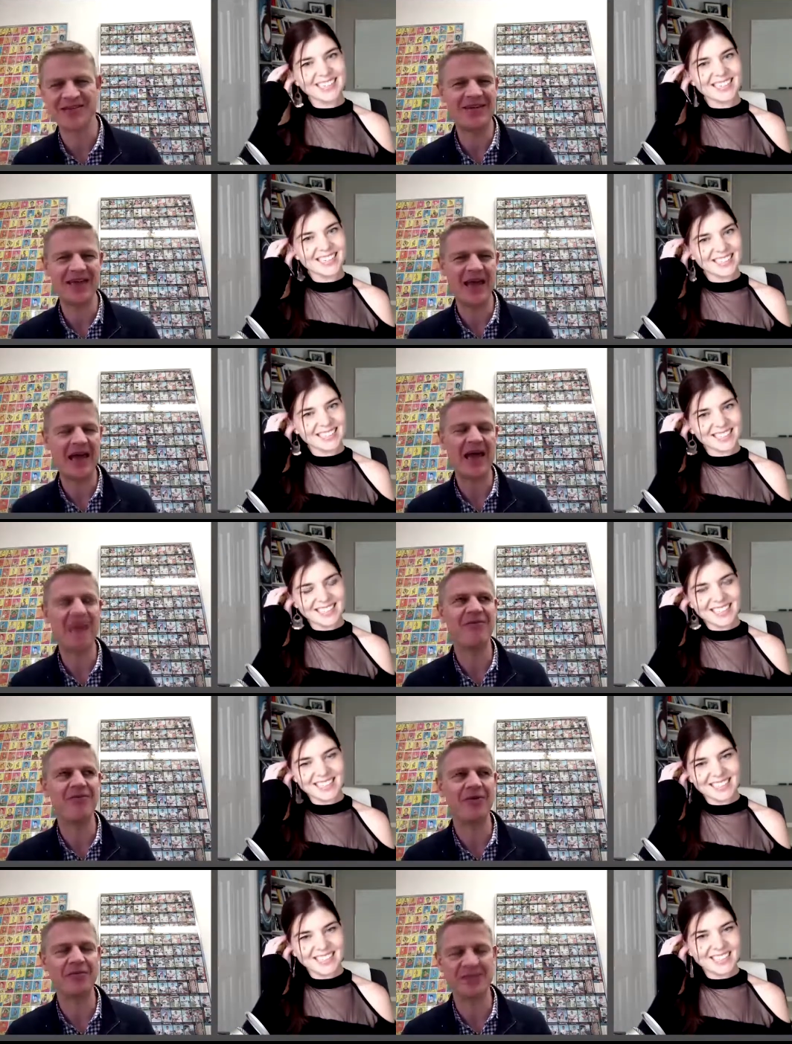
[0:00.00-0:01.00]
Speaker 1: They're like
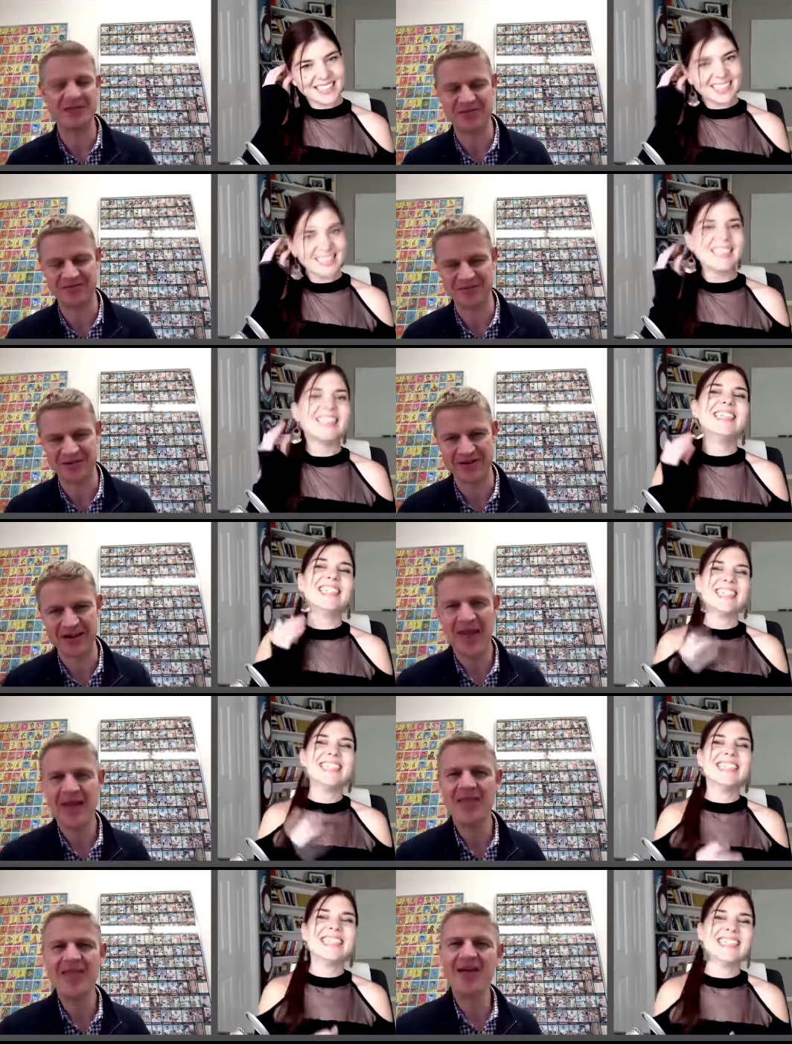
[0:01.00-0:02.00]
everyone missed their forecast,
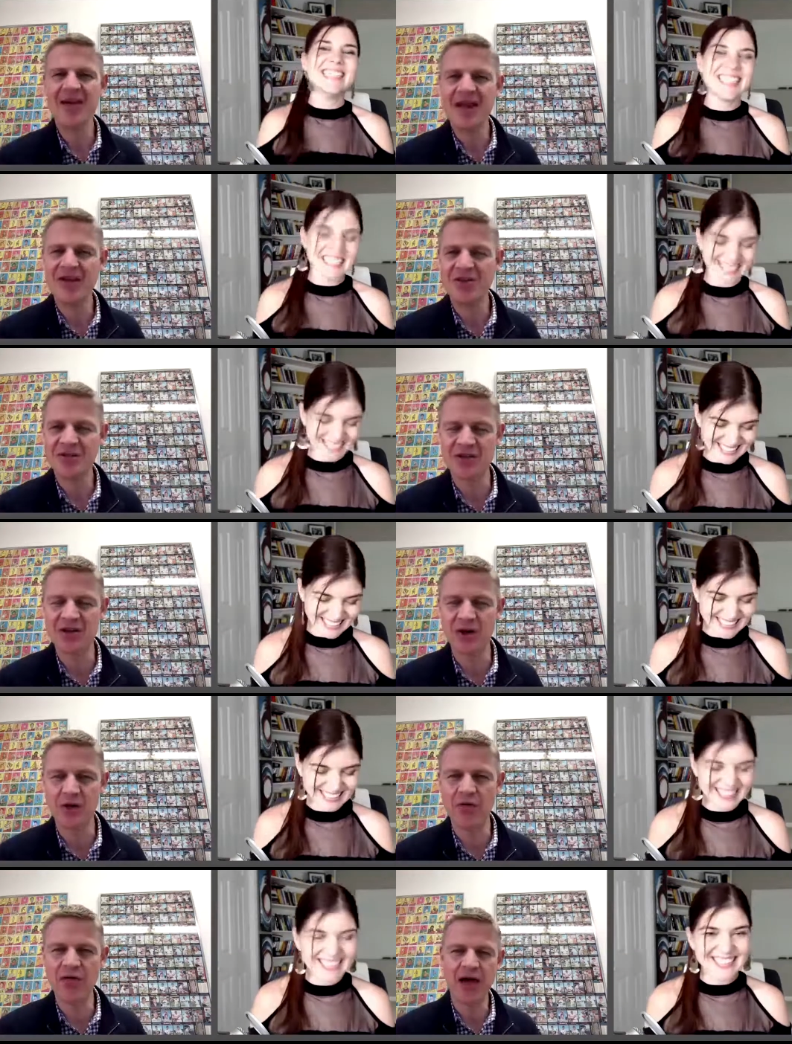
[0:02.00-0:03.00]
and they kind of used to
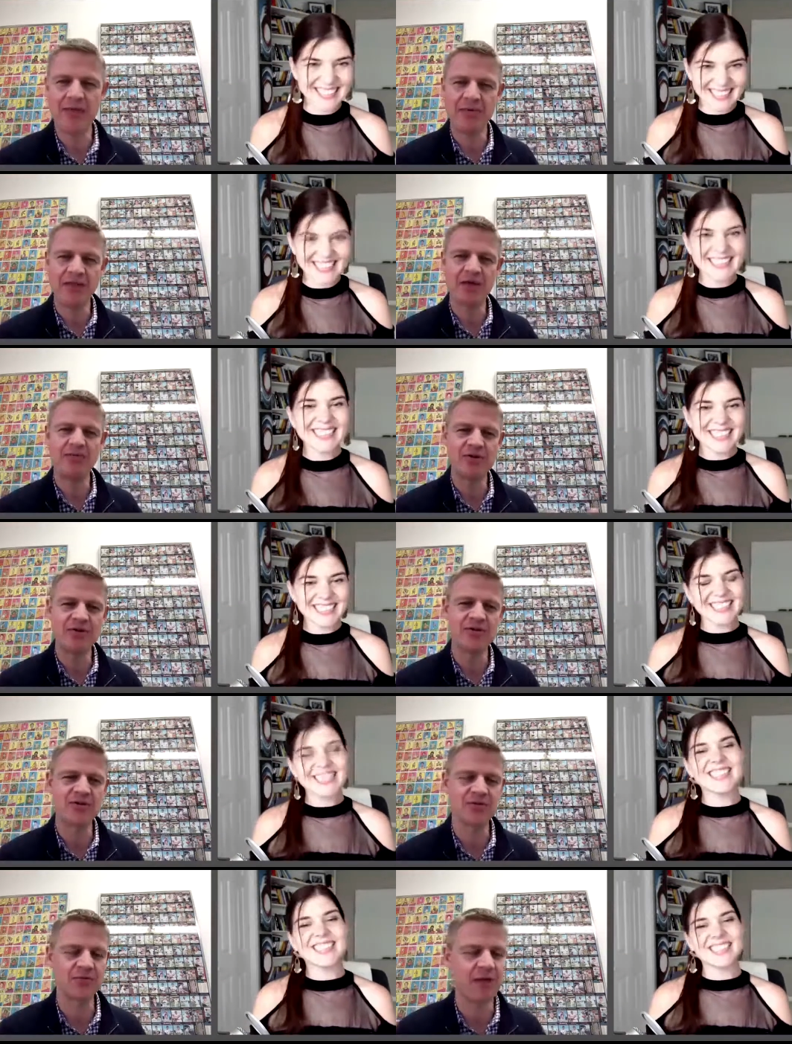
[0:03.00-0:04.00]
know that, but they would use
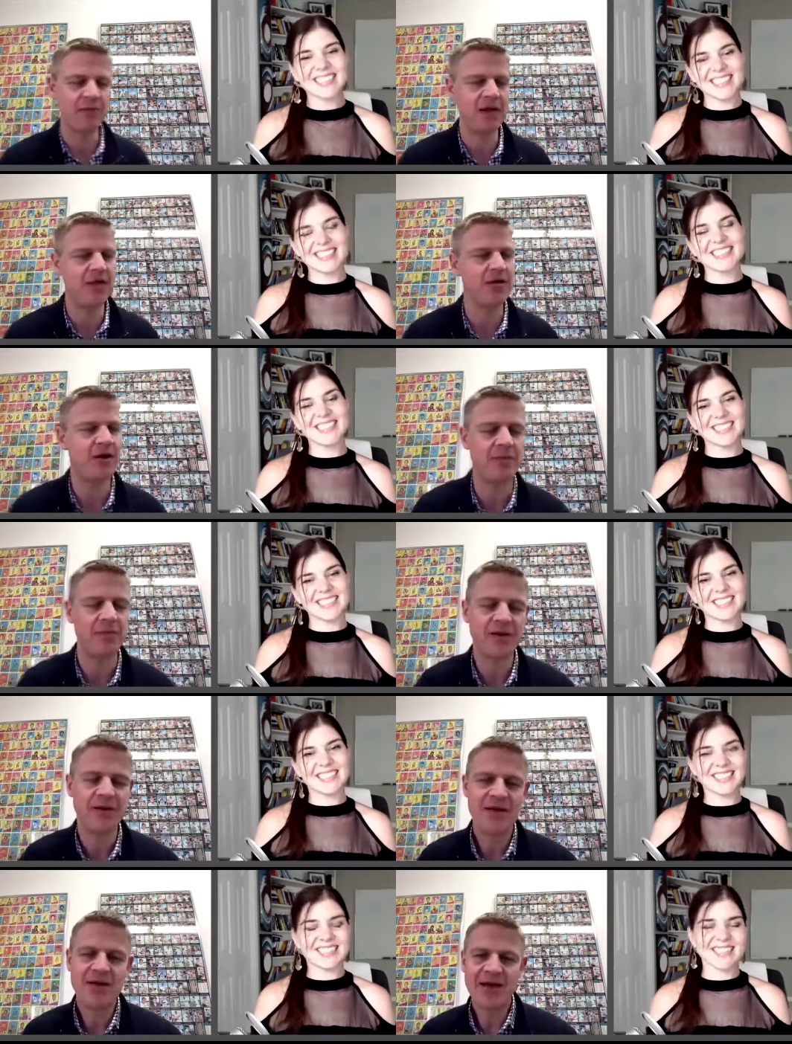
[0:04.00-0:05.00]
it as a way to beat you
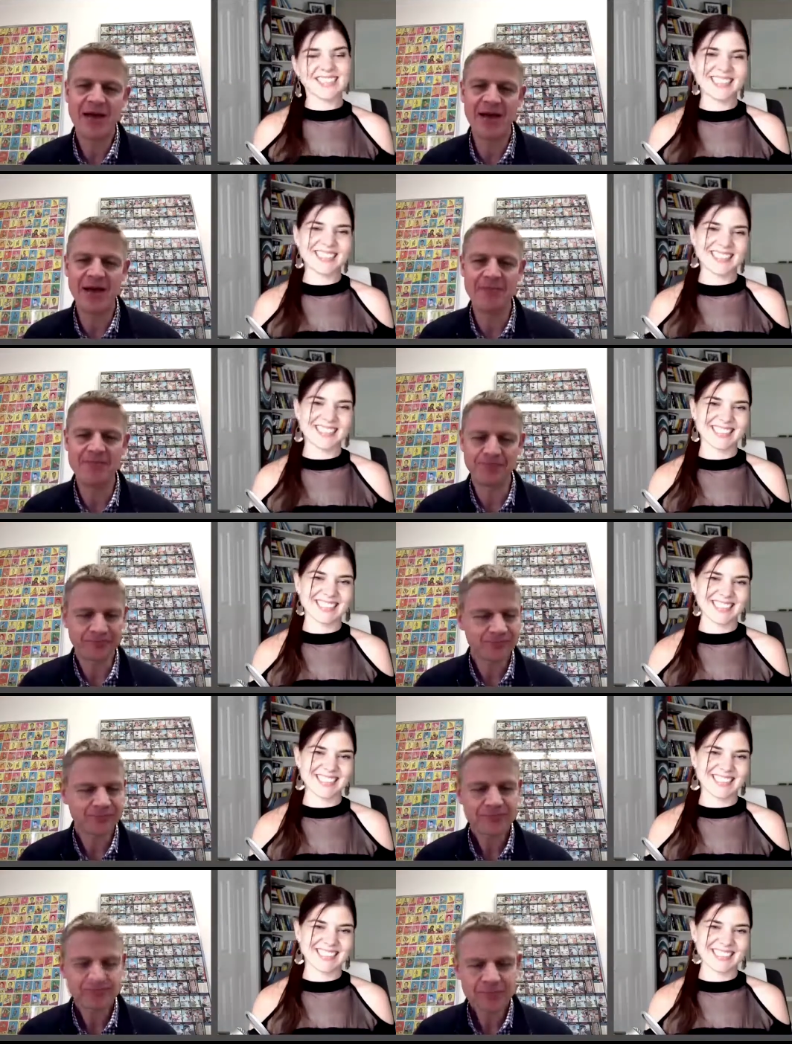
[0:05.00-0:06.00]
up. Um,
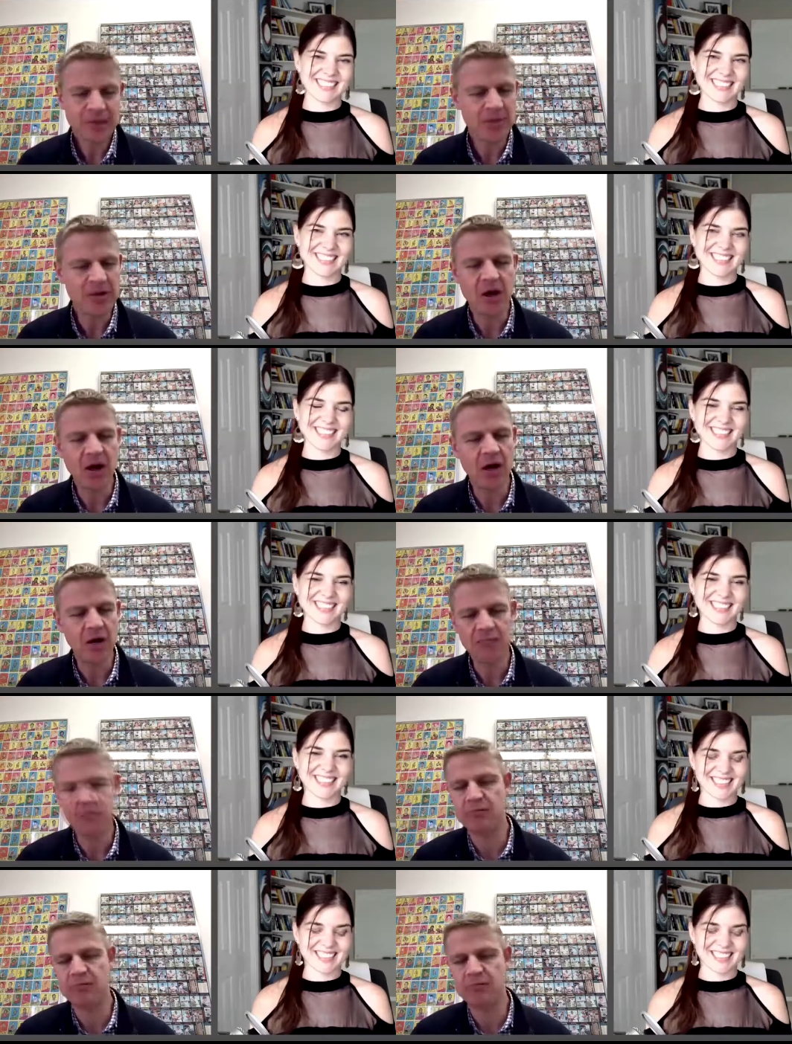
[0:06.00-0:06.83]
but now